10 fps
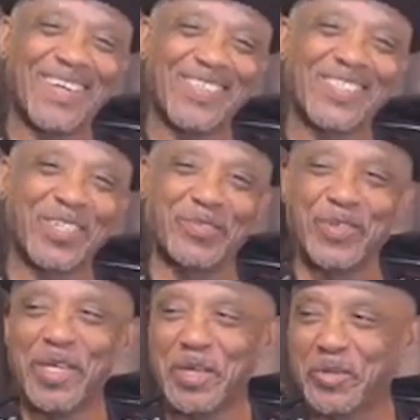with
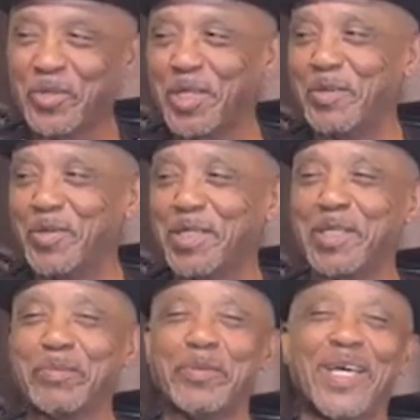
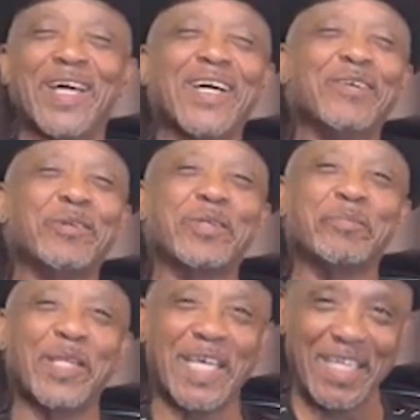the
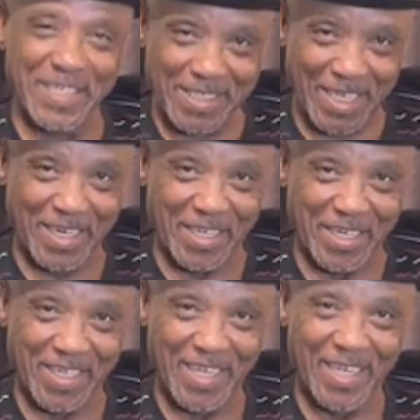ladies in it,
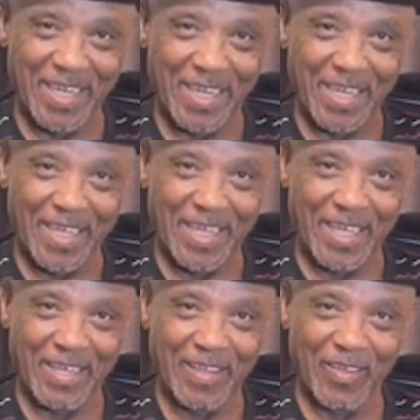
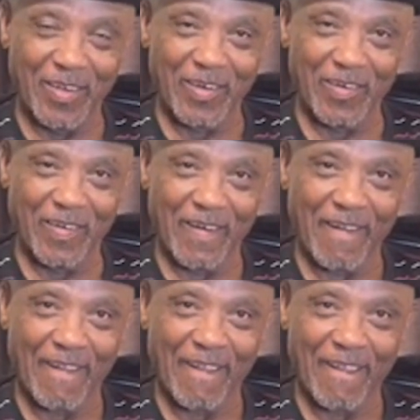you know.
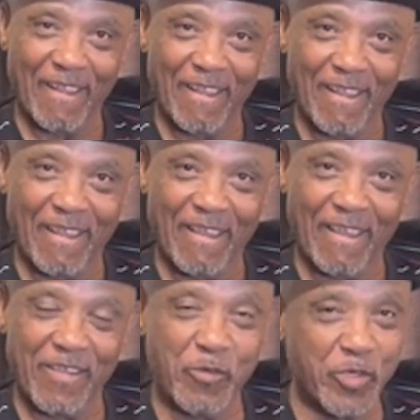
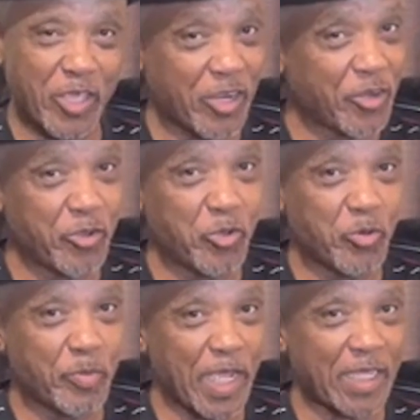and you get a
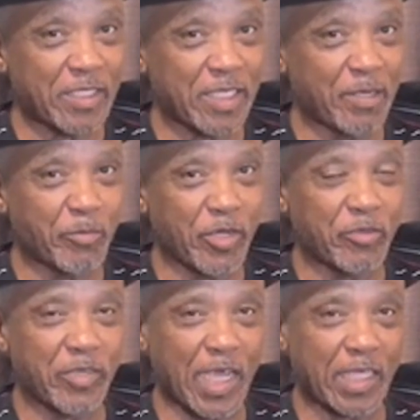nude magazine, boy,
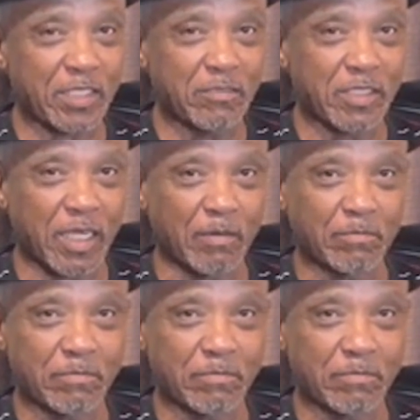you got you something.